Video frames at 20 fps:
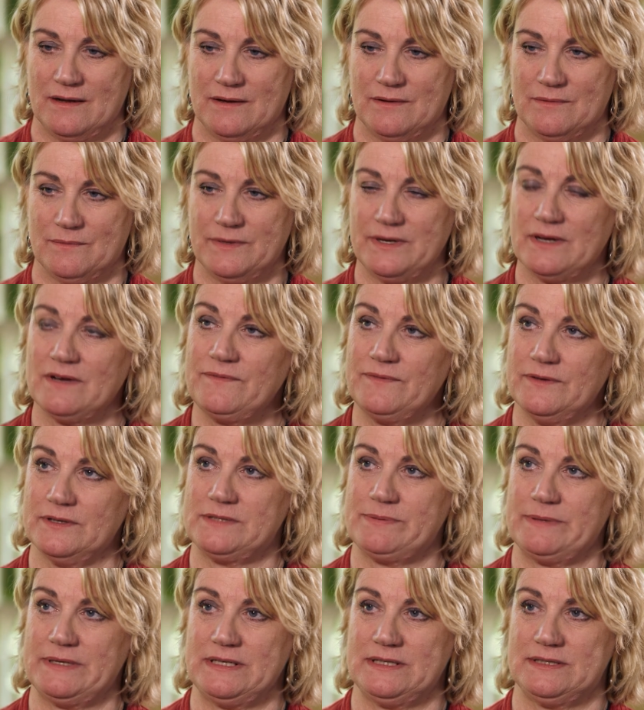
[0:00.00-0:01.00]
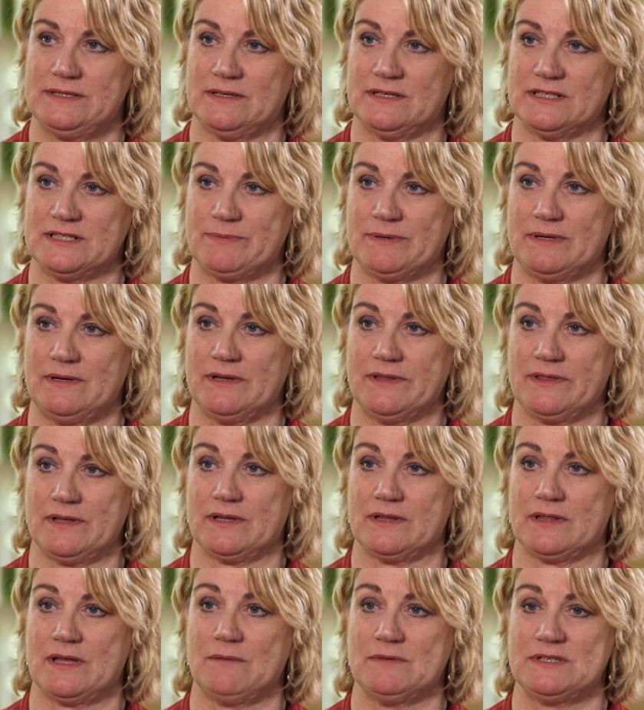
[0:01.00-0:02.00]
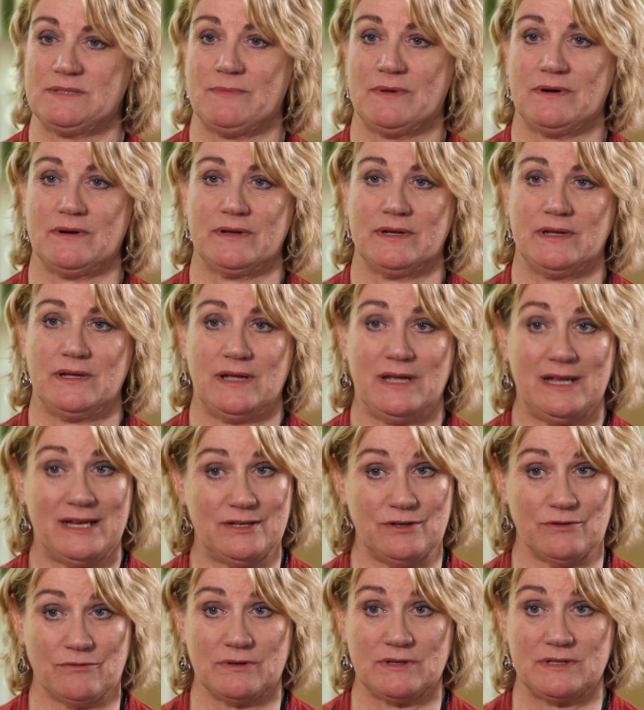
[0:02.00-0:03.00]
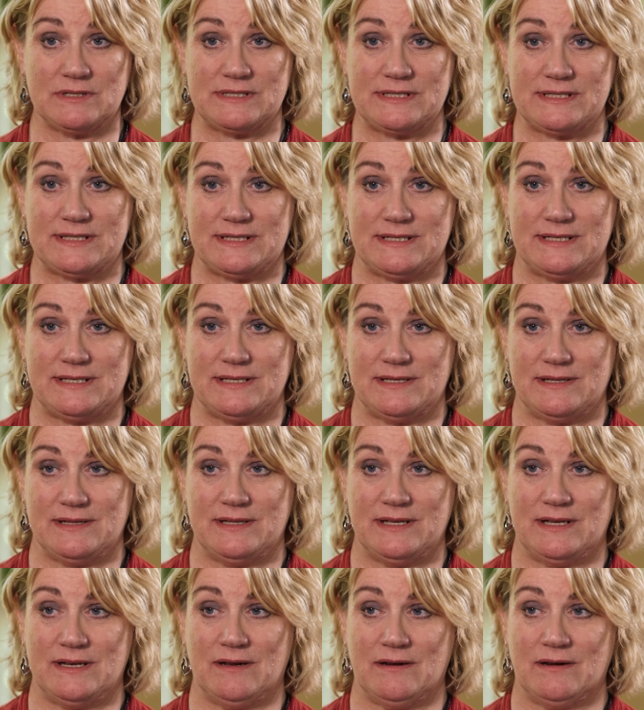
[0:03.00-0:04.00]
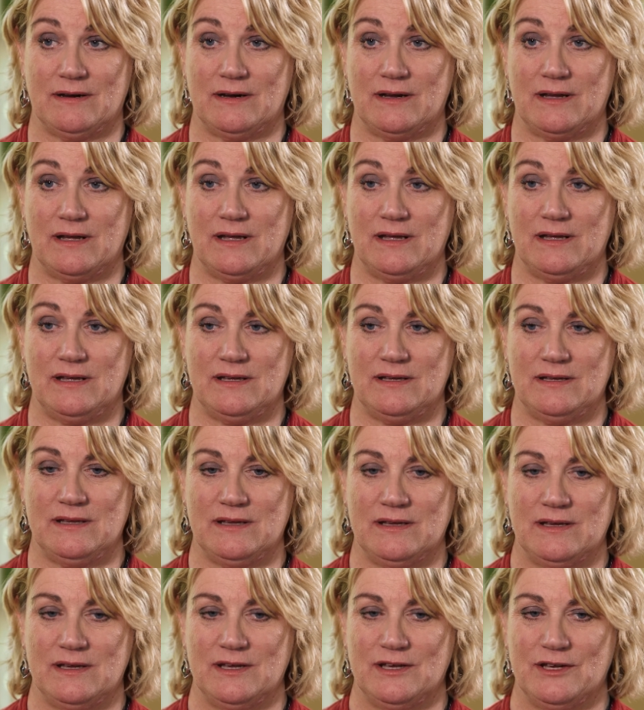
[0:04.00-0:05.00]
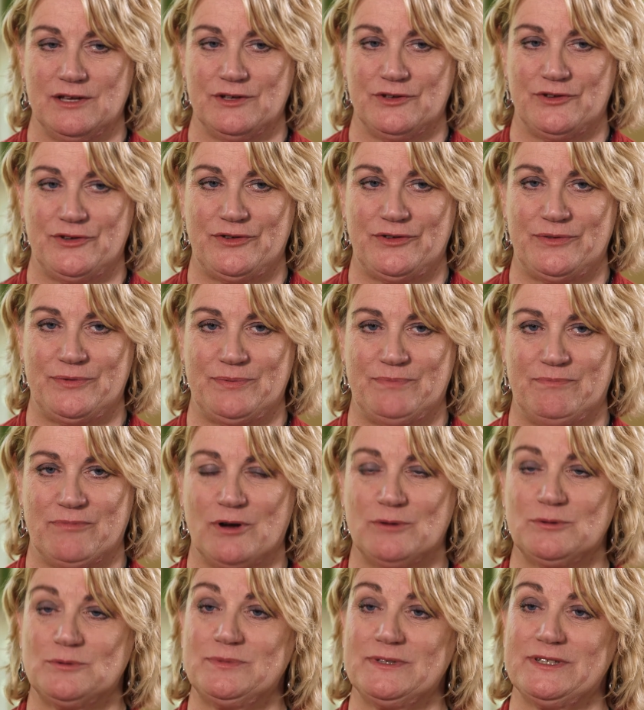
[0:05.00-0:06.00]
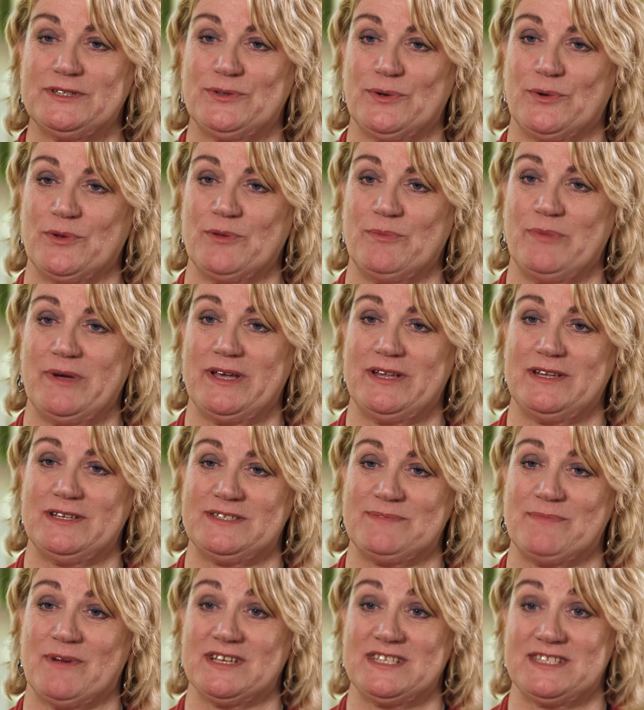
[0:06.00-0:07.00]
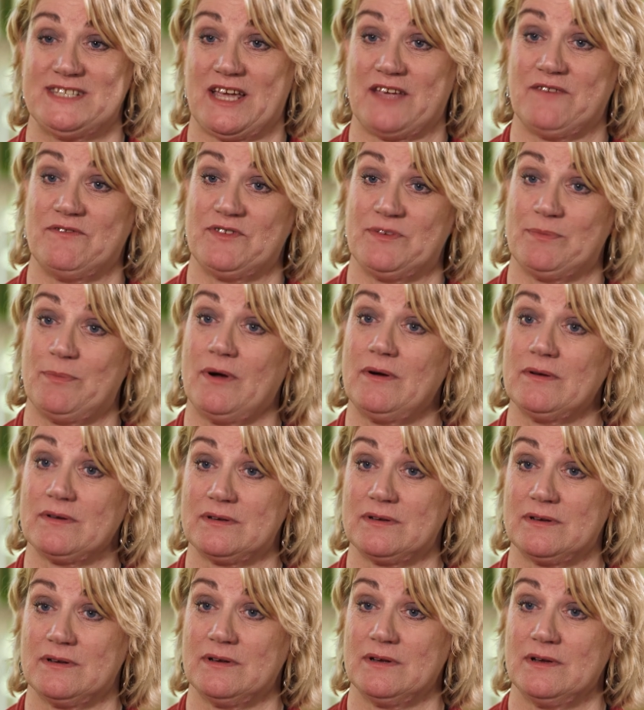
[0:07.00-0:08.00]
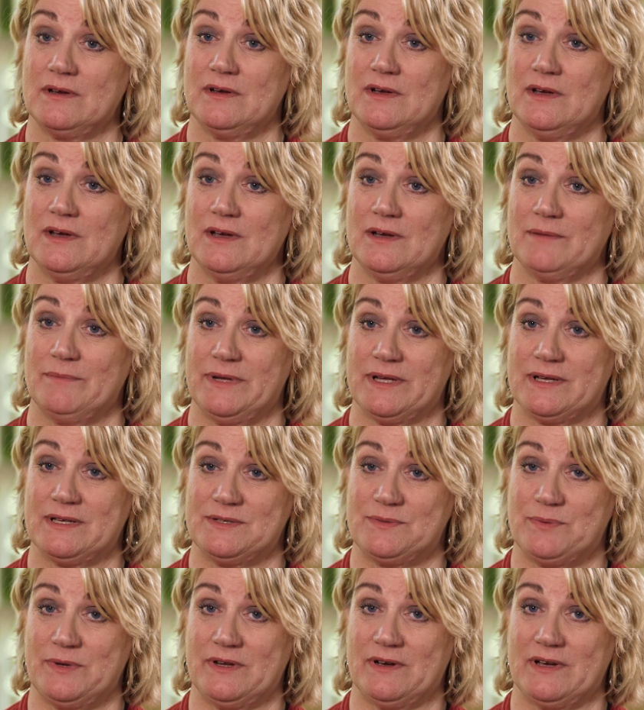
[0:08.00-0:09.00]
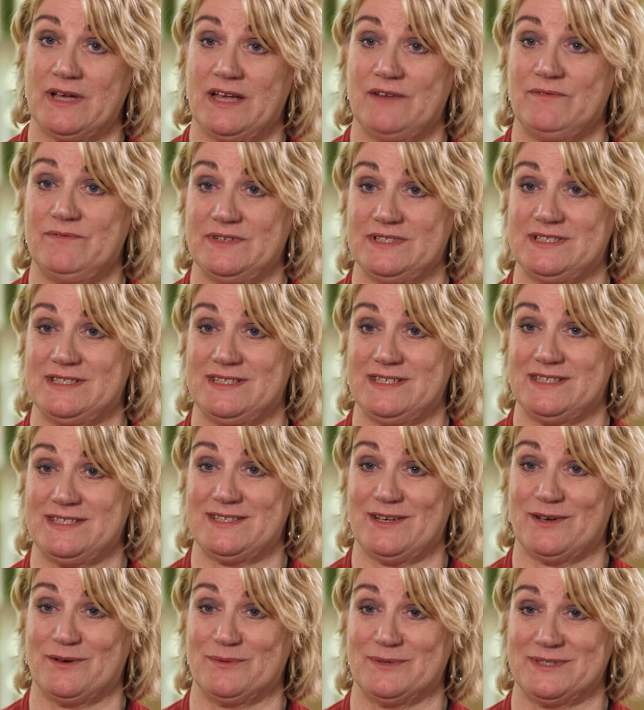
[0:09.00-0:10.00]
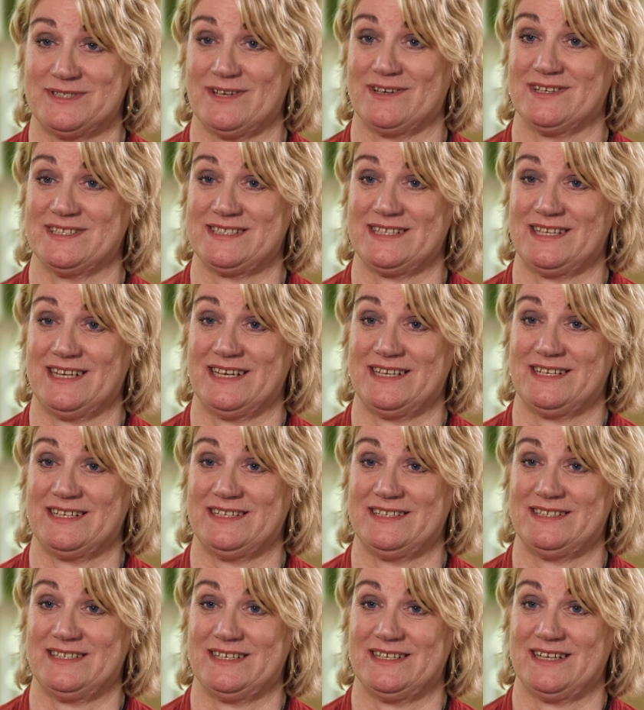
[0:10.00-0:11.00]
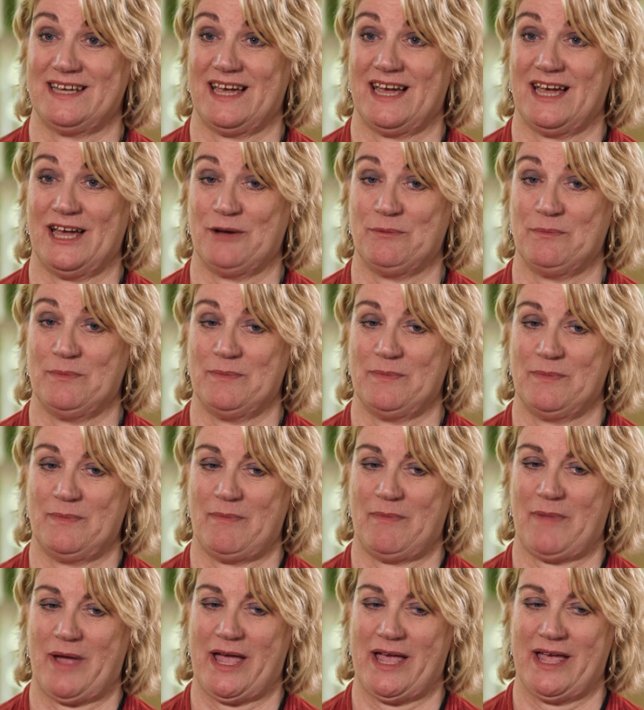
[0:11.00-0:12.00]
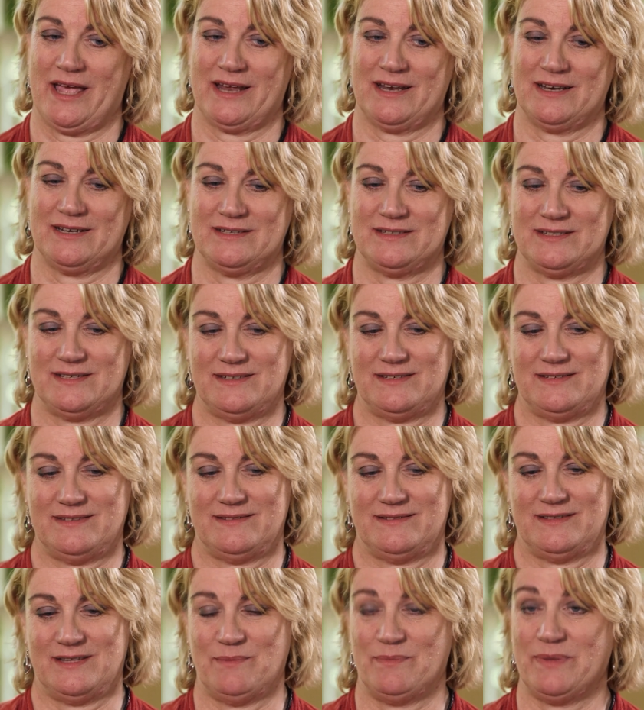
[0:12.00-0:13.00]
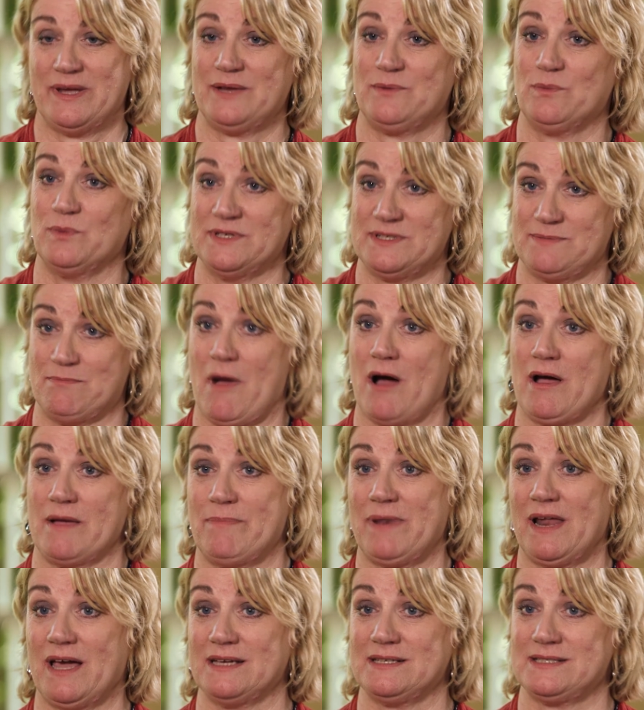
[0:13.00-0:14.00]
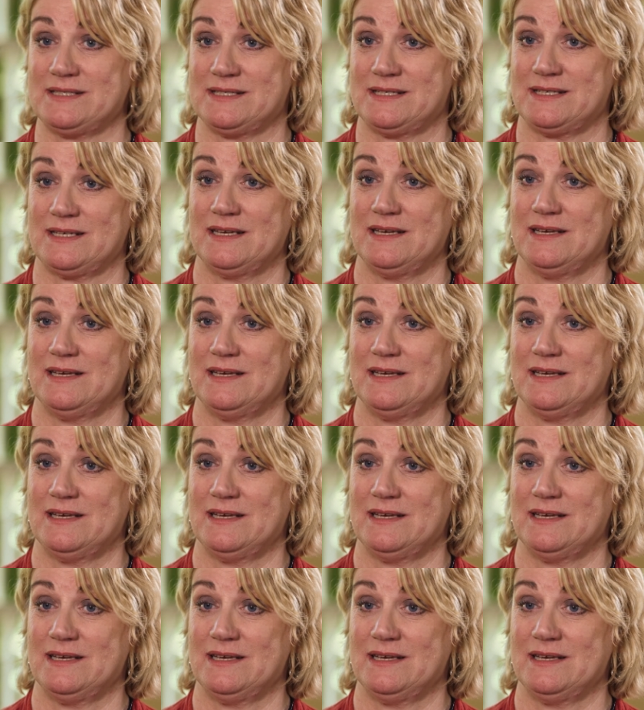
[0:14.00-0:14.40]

When I first went into hospital, I think that was my ignorance that I probably saw the bed as my safe spot, because when I had visitors I was isolated, and the bed was my place